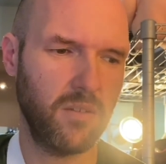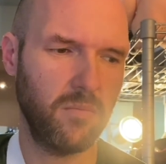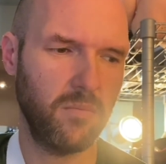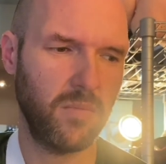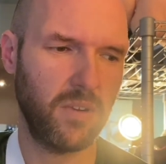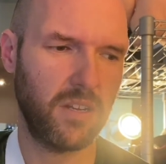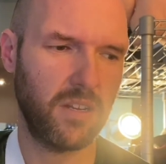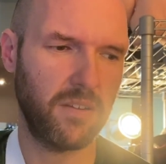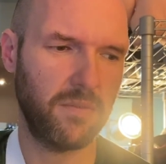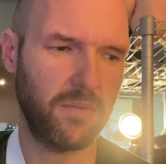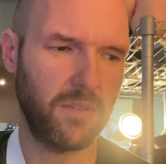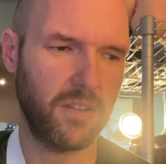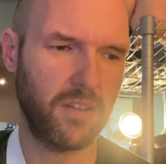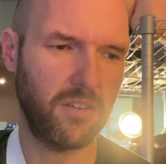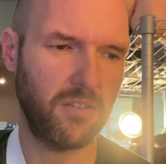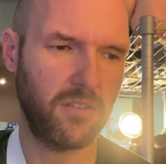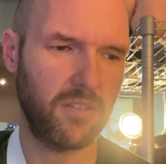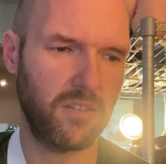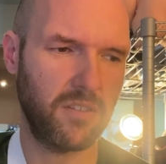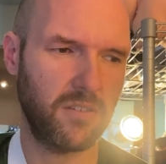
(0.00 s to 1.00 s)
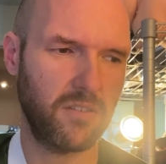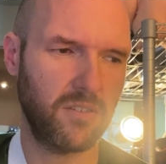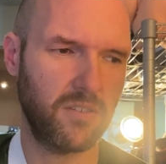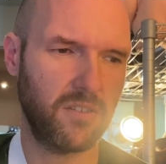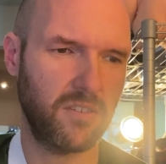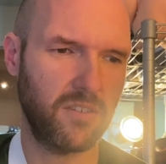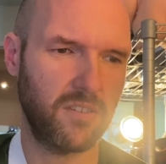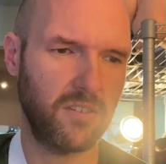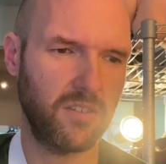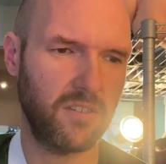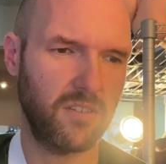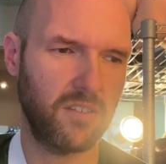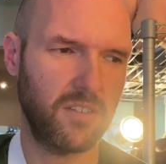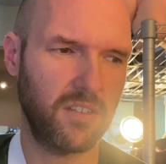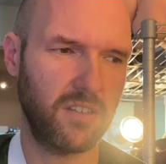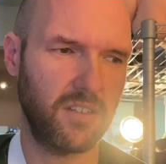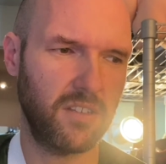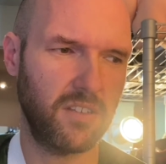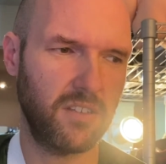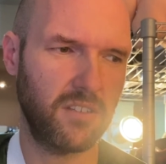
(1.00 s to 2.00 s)
I definitely know that there's
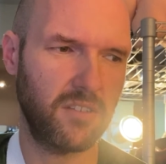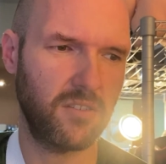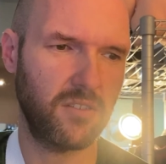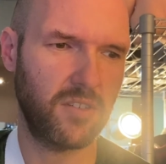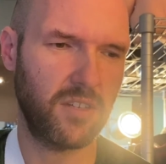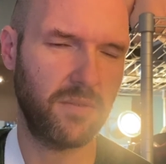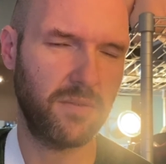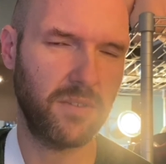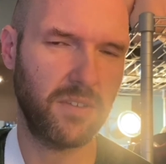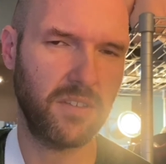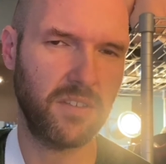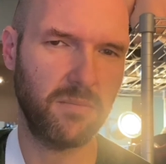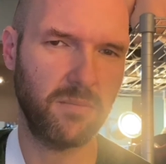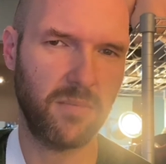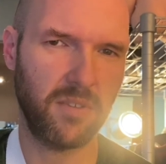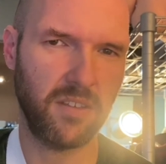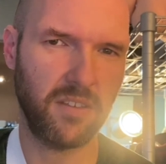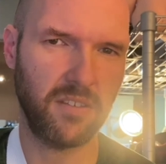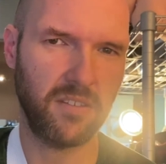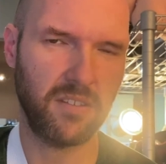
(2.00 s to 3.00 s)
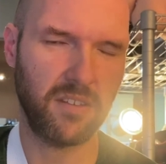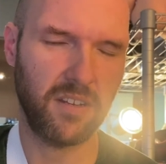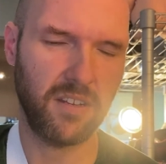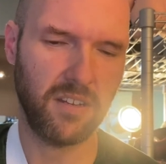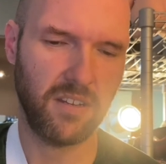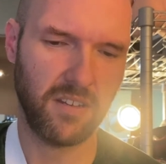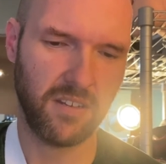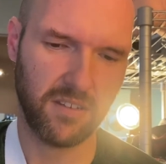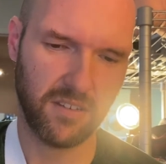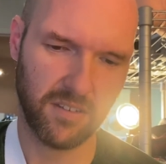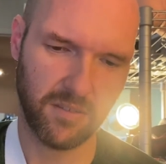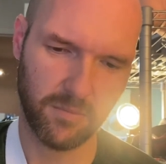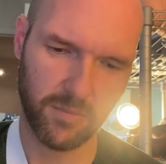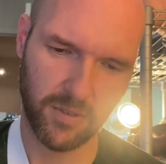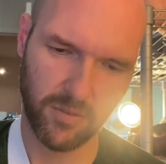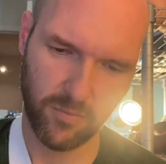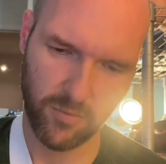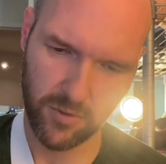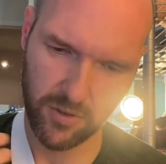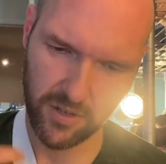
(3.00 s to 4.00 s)
definitely some things that I need to be
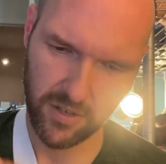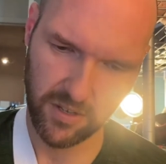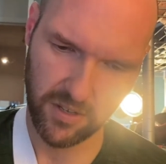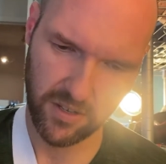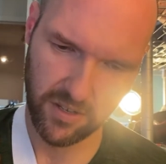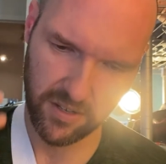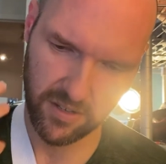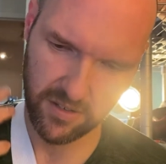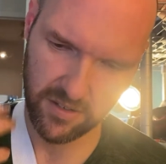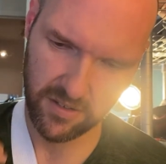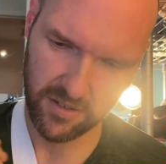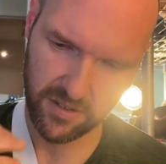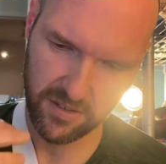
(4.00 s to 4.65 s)
working on